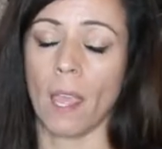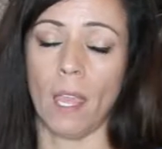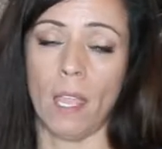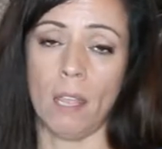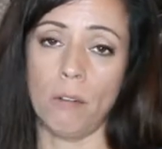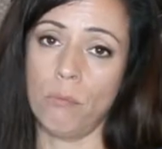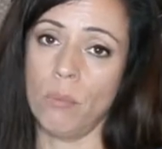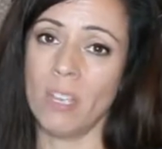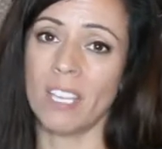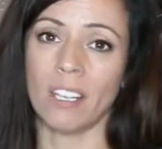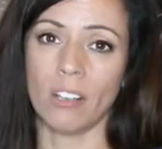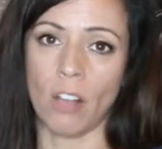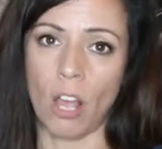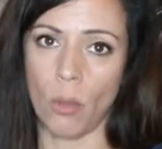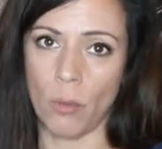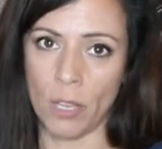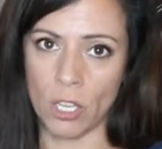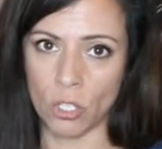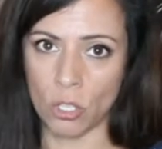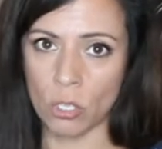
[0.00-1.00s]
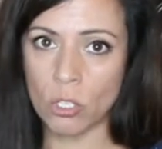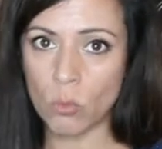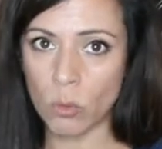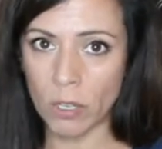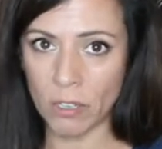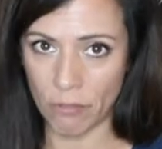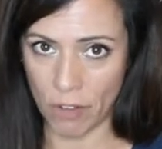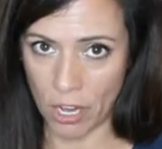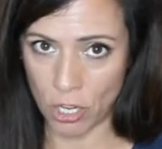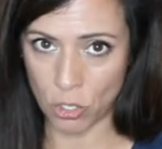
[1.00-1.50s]
And we can always use
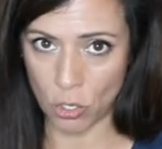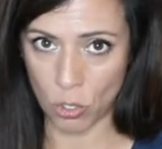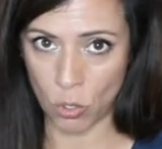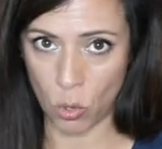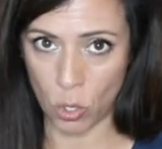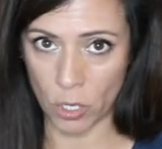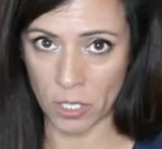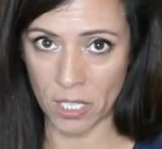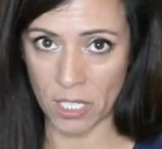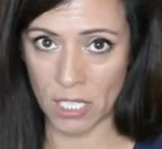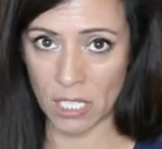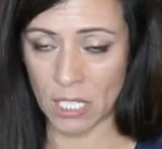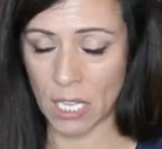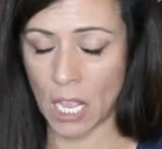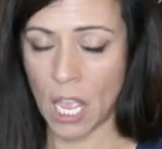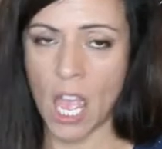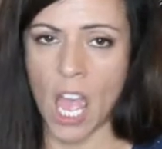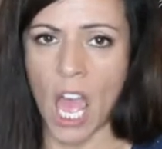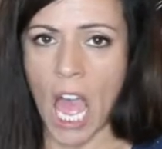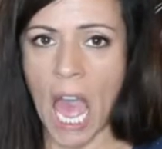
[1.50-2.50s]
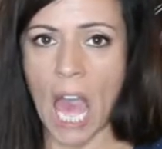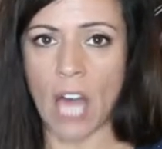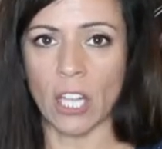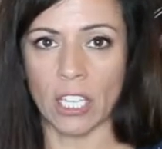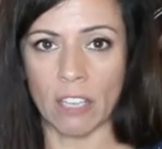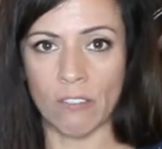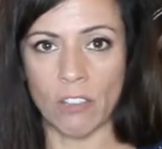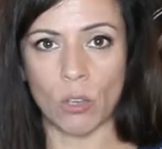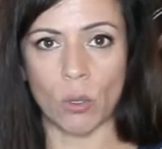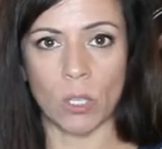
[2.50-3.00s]
refresher courses. I'll
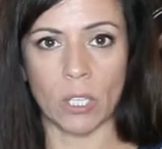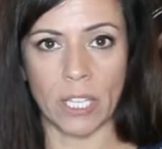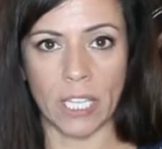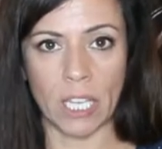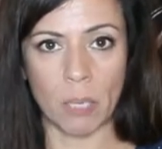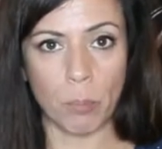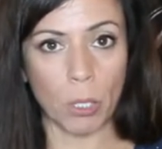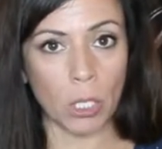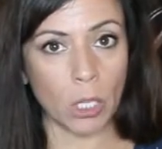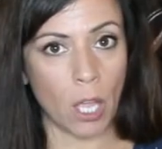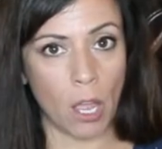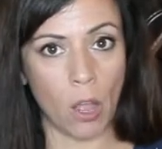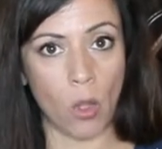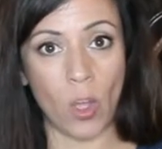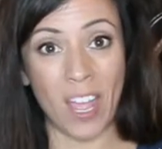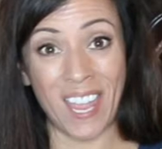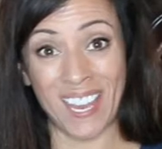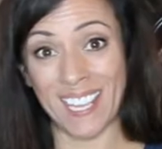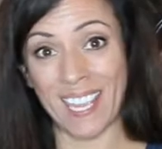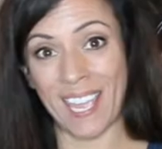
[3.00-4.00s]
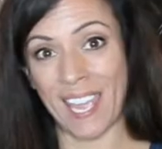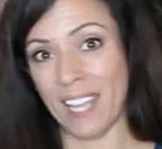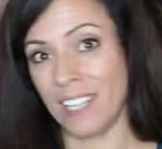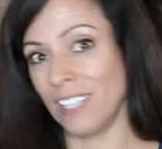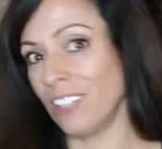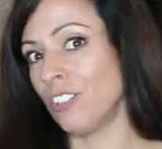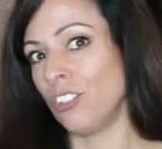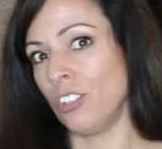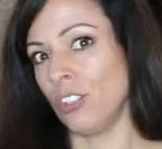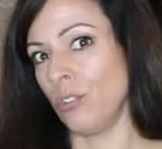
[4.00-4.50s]
give you a link below
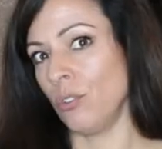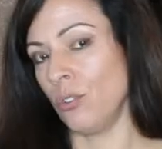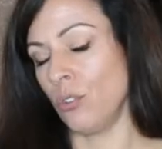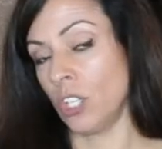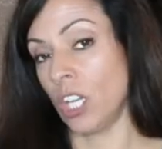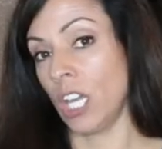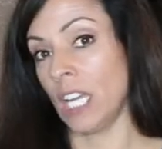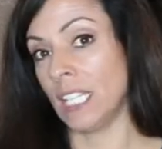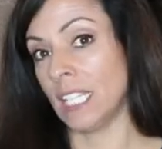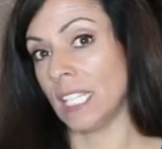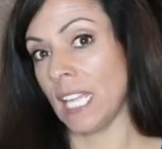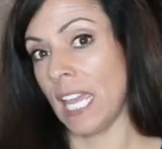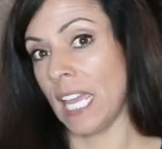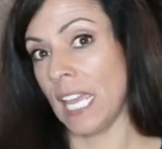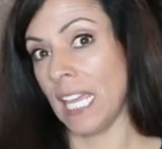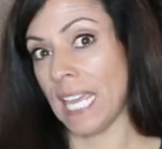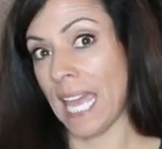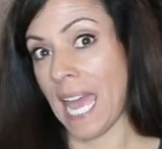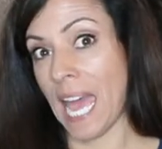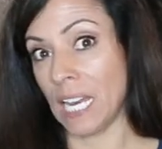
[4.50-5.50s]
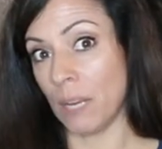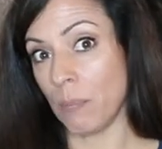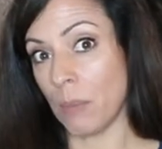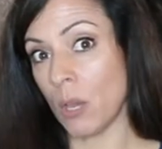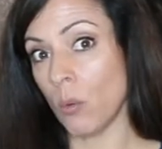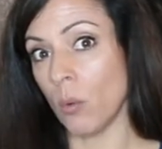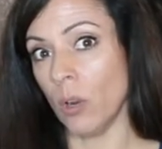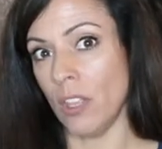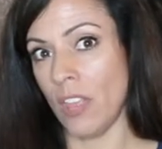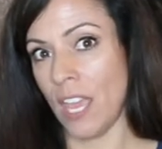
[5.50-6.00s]
again to Gunsite
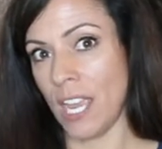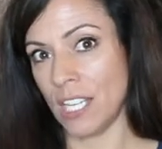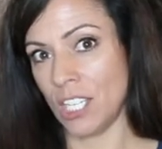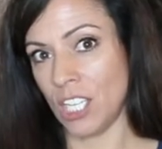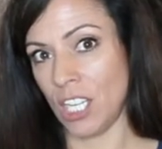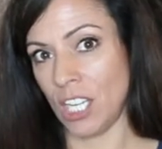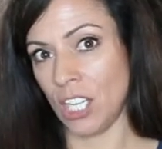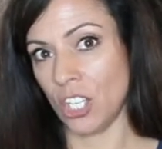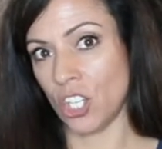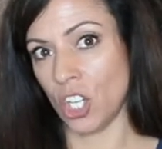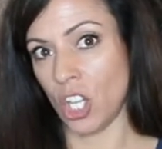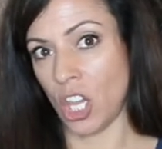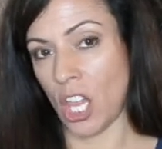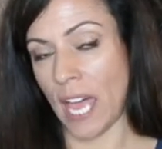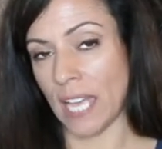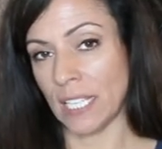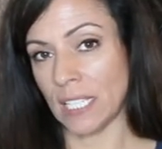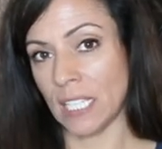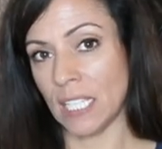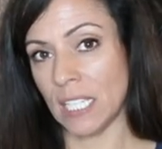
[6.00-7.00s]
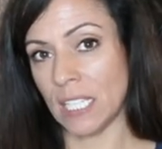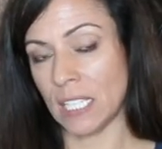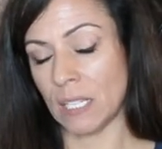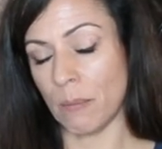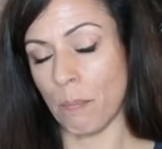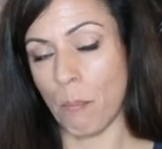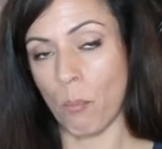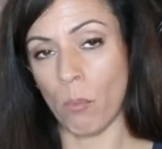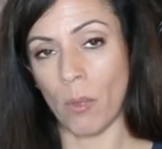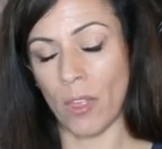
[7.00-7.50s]
Academy where they teach classes.
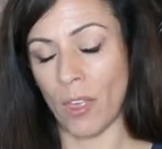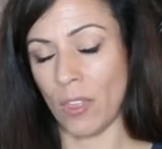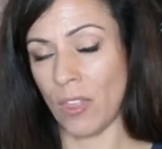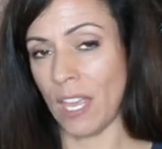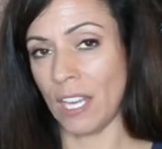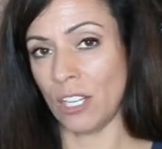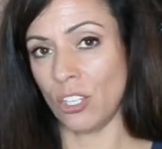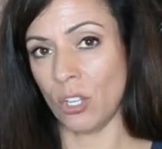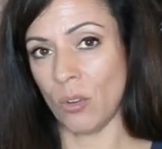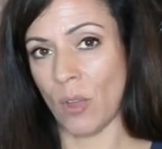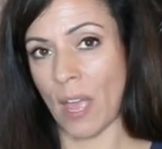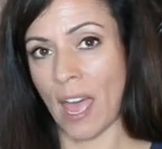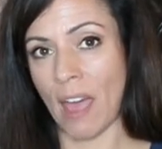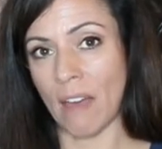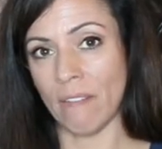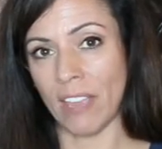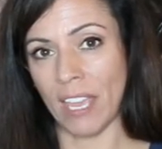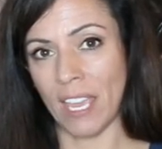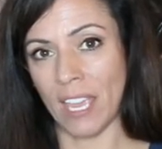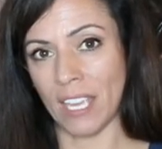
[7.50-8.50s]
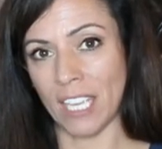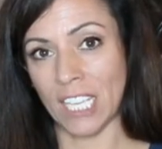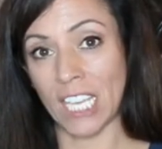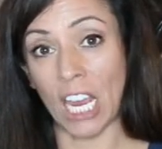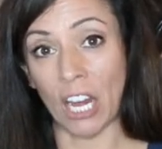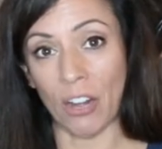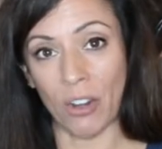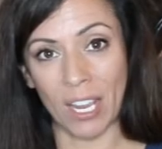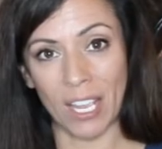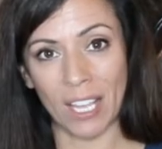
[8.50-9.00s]
They do have a
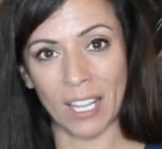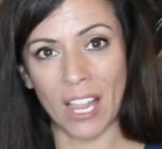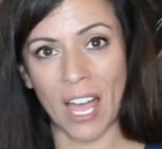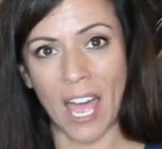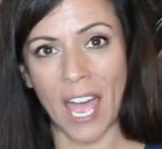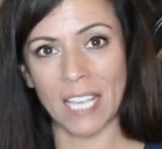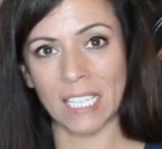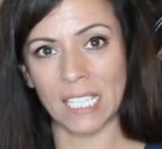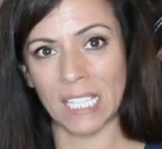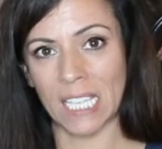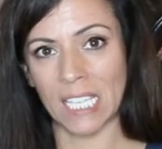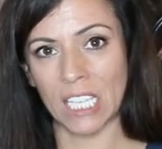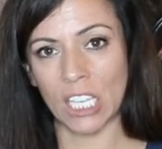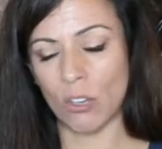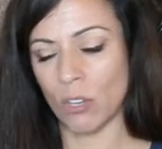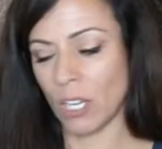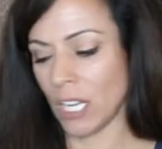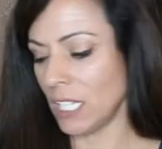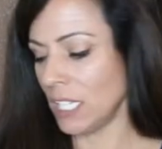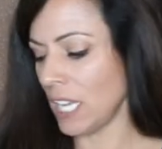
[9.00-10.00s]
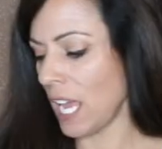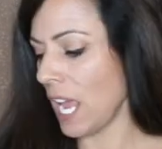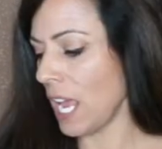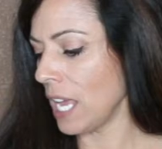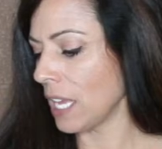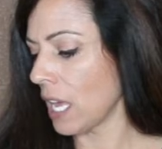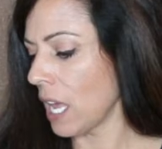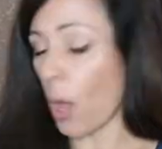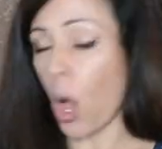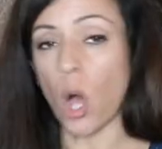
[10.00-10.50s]
carry class that you can
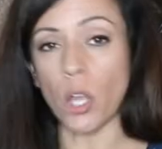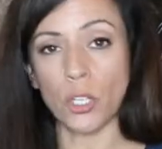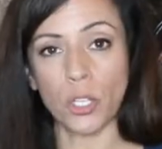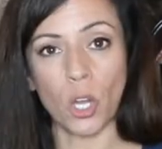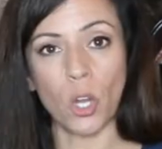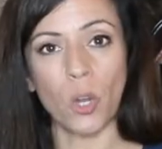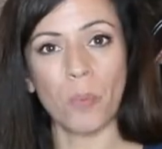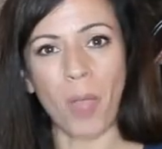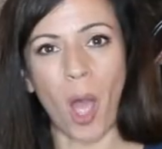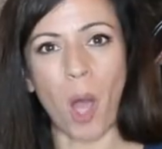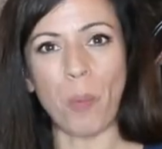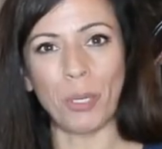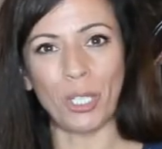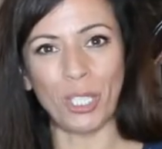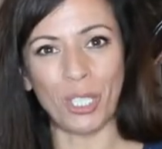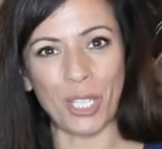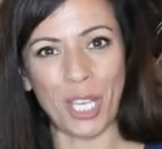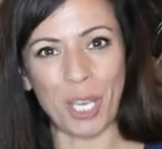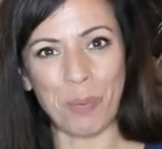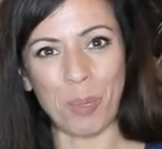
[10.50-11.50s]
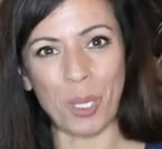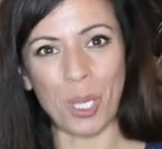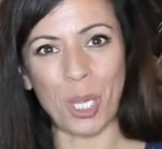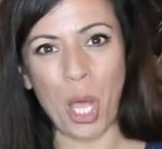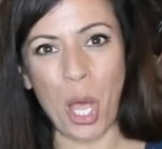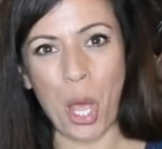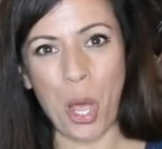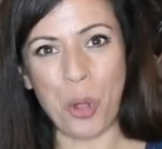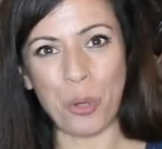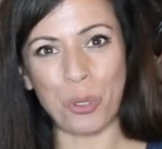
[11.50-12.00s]
take. Also, I'll put a link
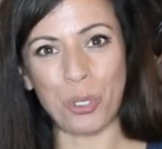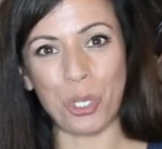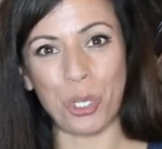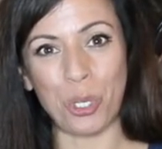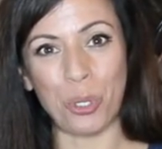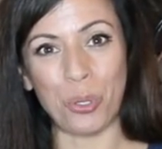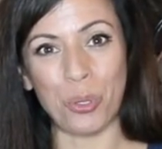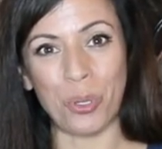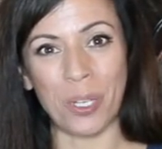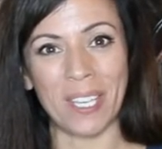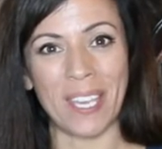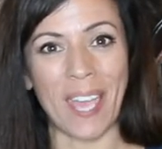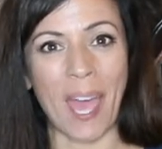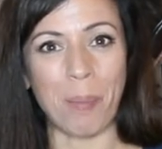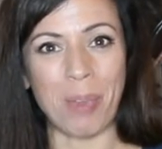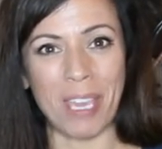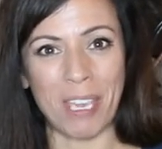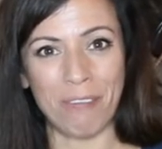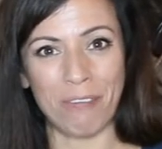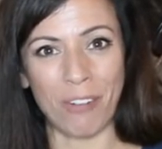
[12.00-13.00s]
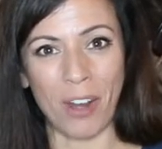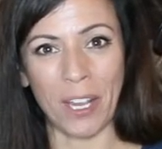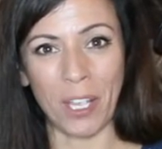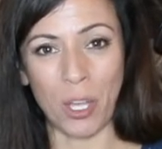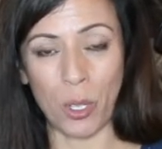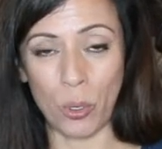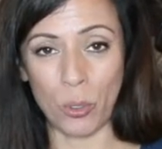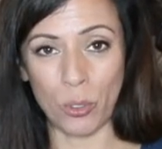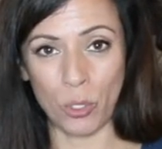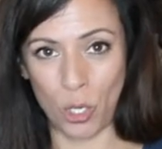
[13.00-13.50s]
below to Gabby
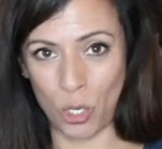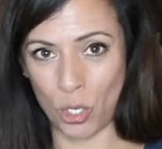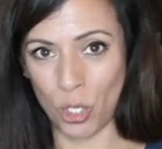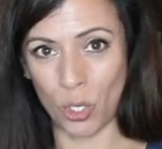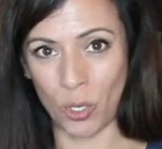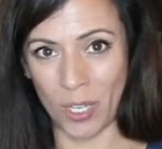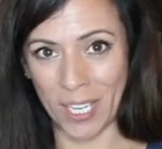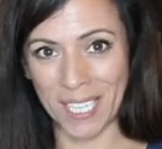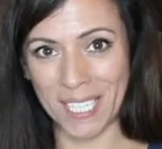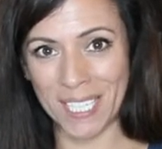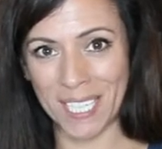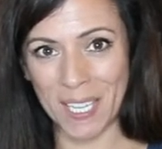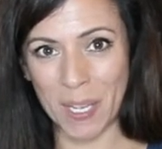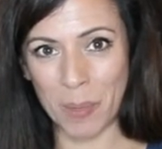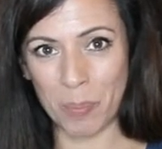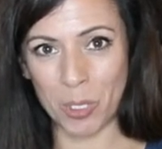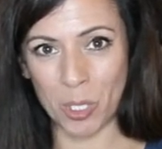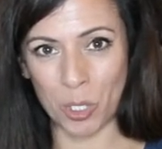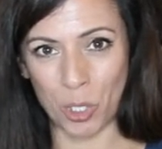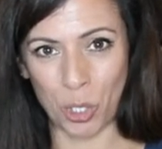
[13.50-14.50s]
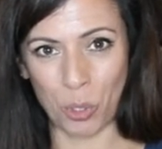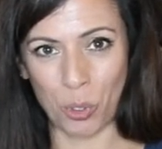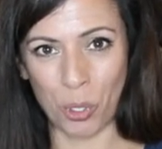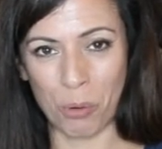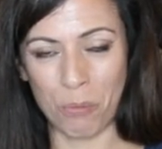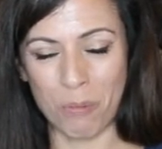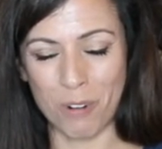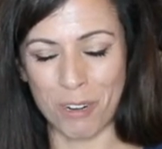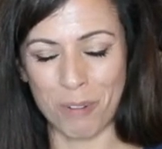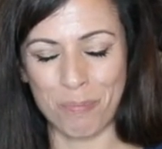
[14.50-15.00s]
Franco's shooting tips, to
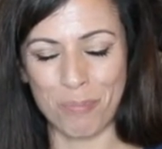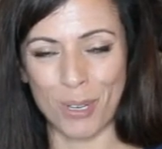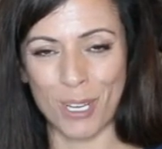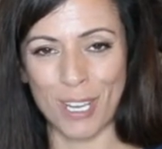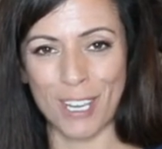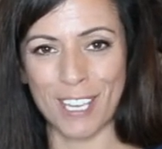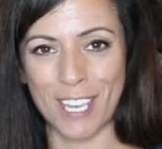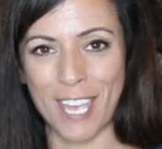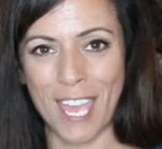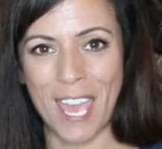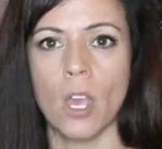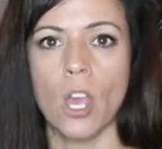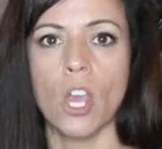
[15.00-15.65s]
her workbook.